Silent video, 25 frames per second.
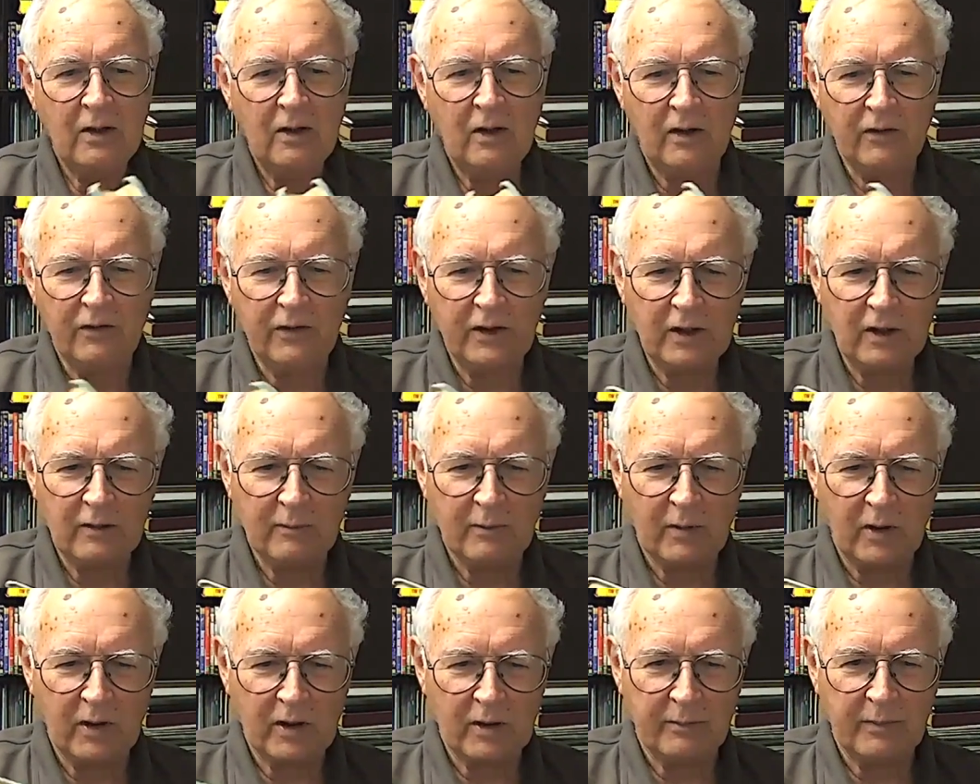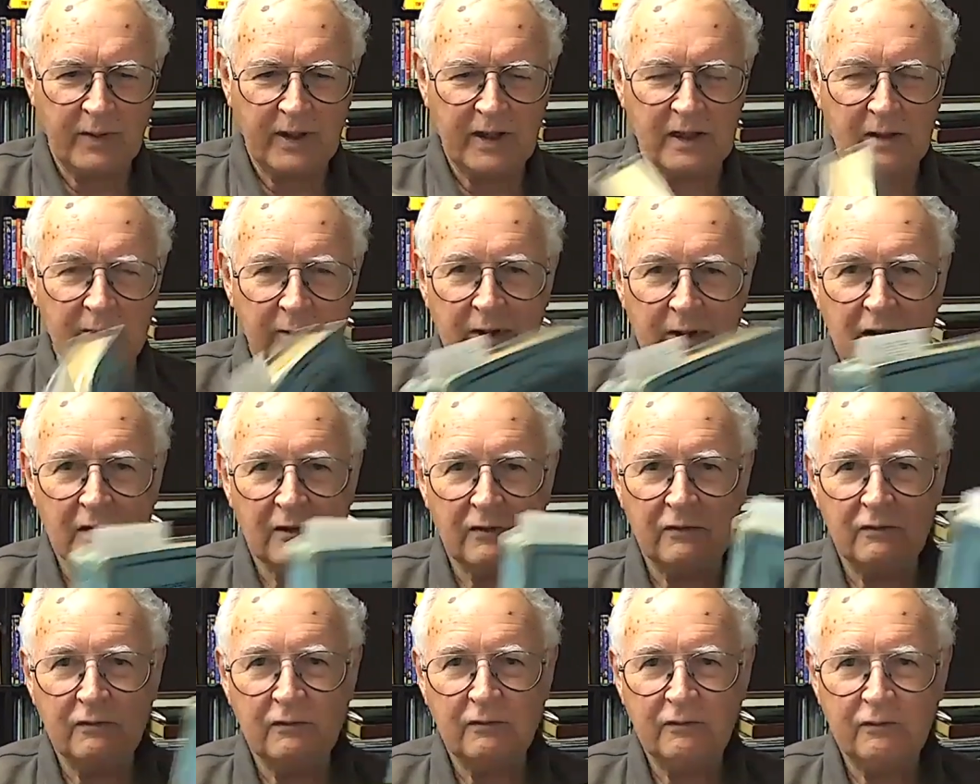I think I might have paid about
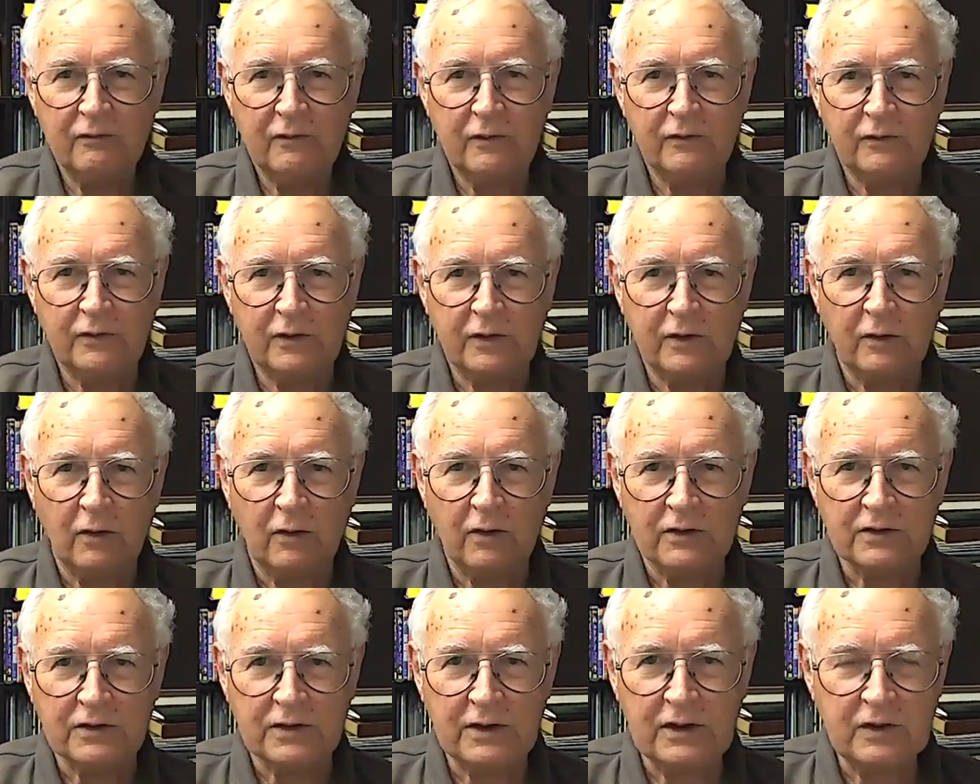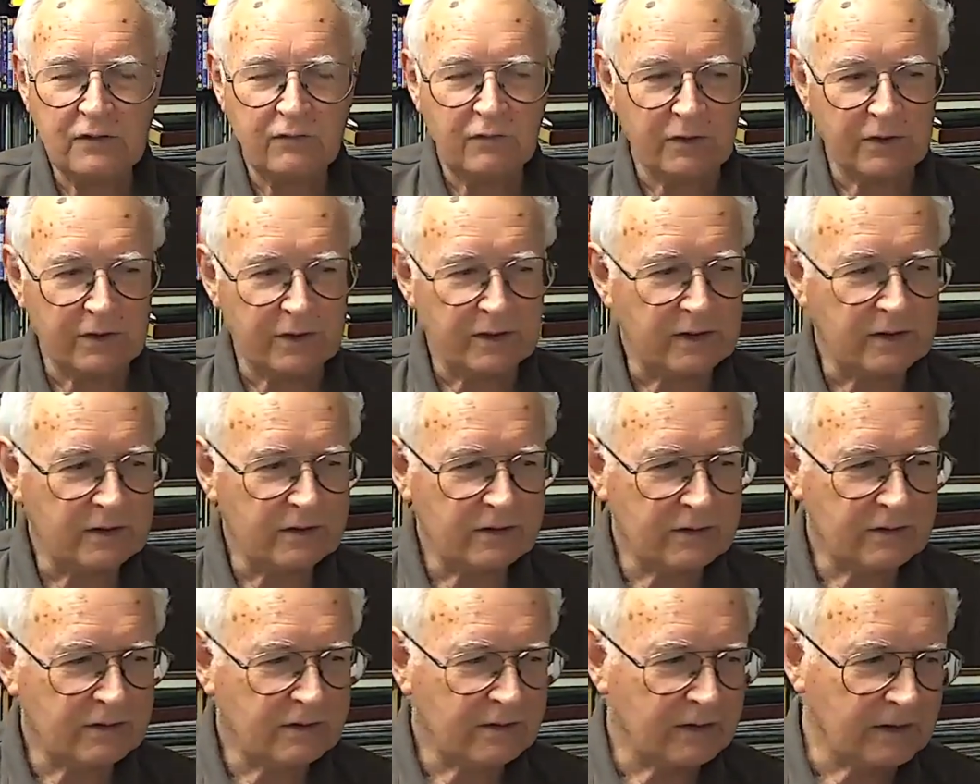$50 each for
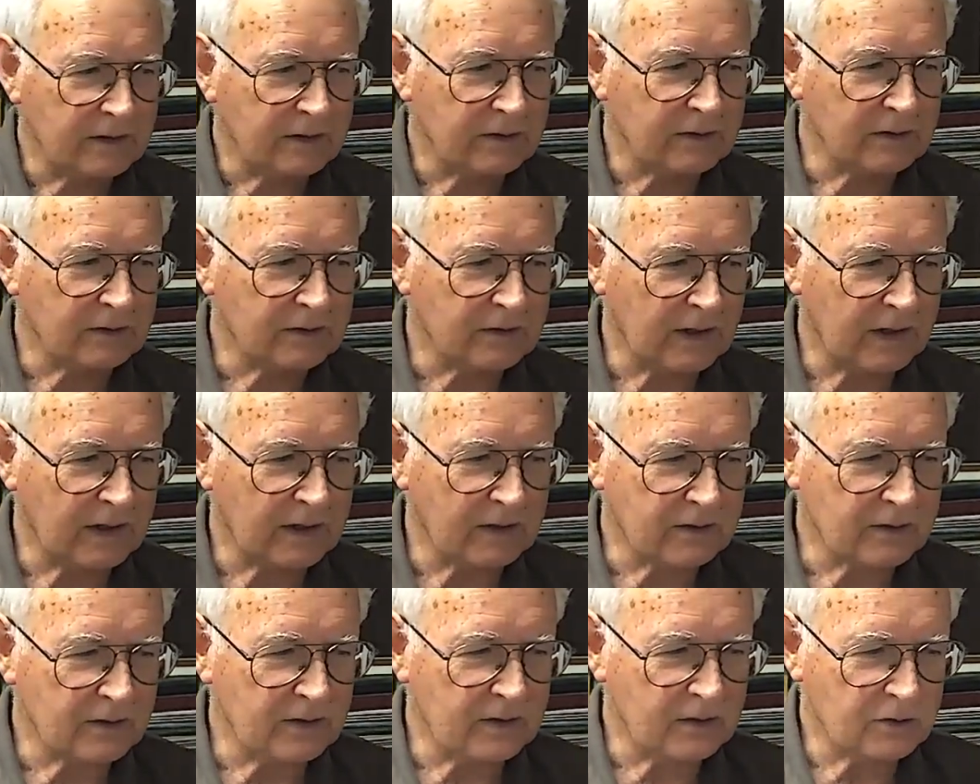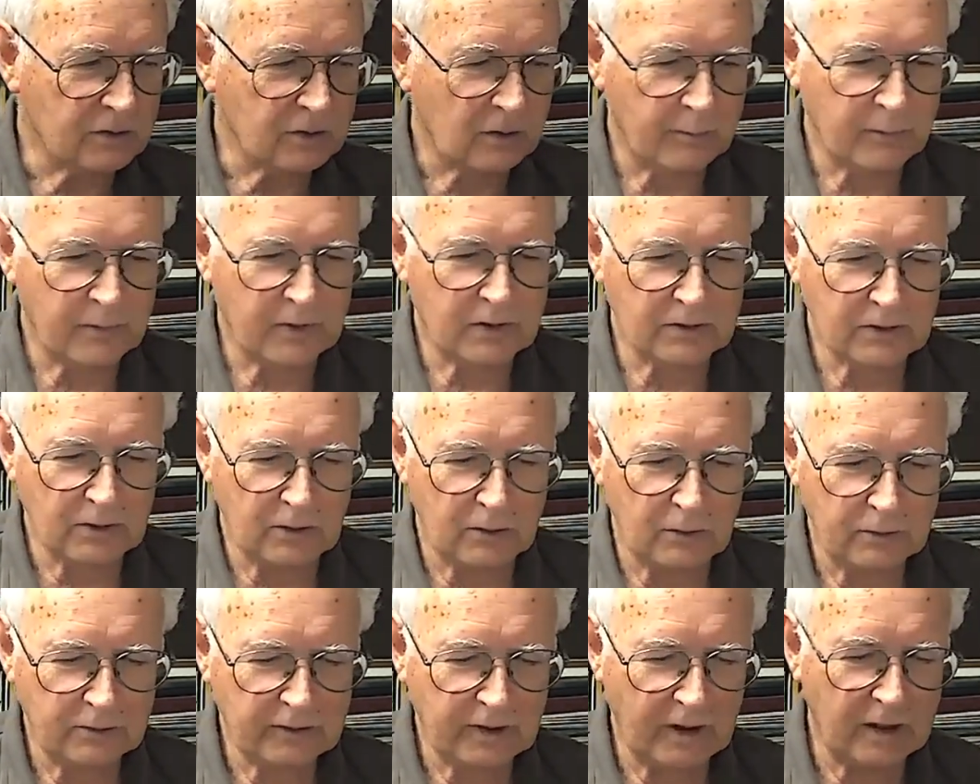these in this antique shop because I
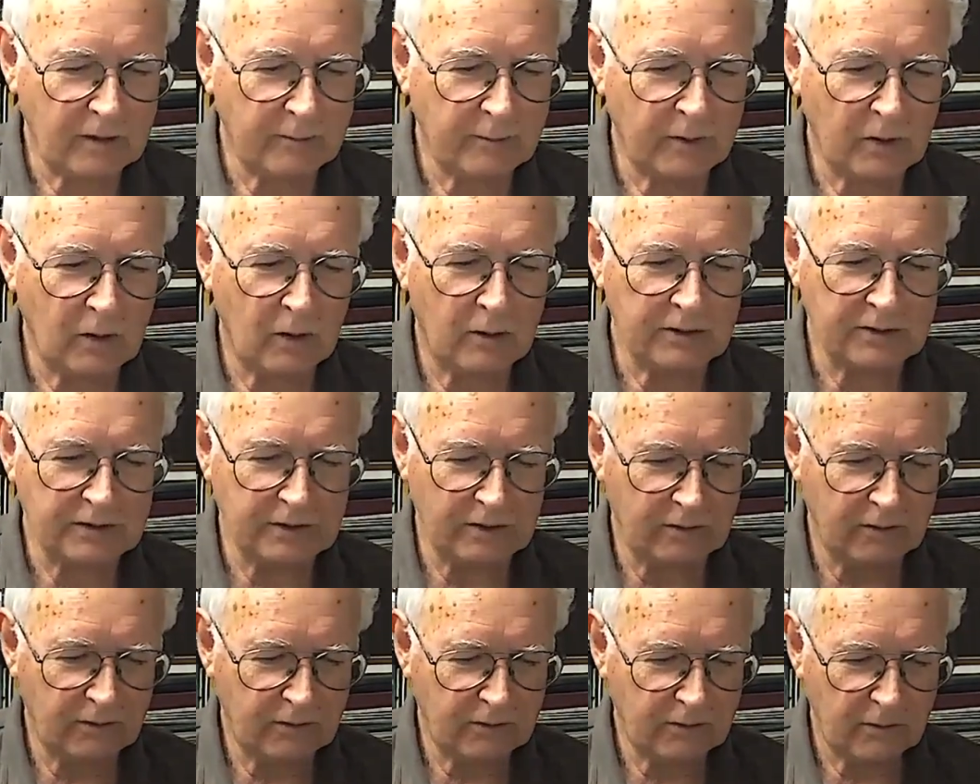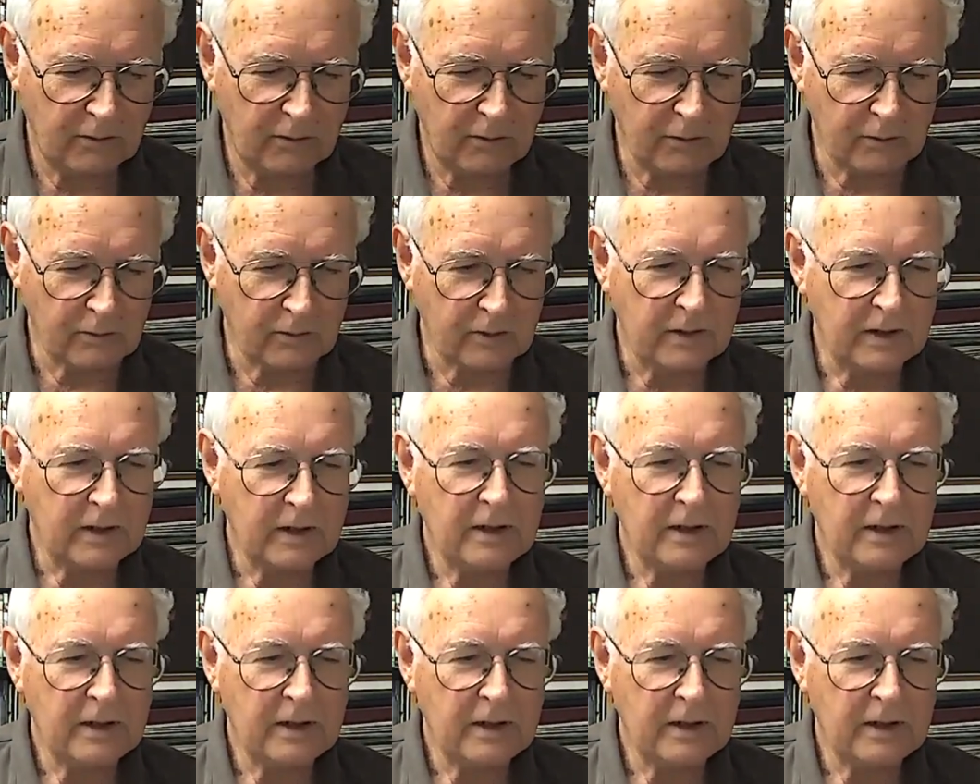looked at them and I was enthralled.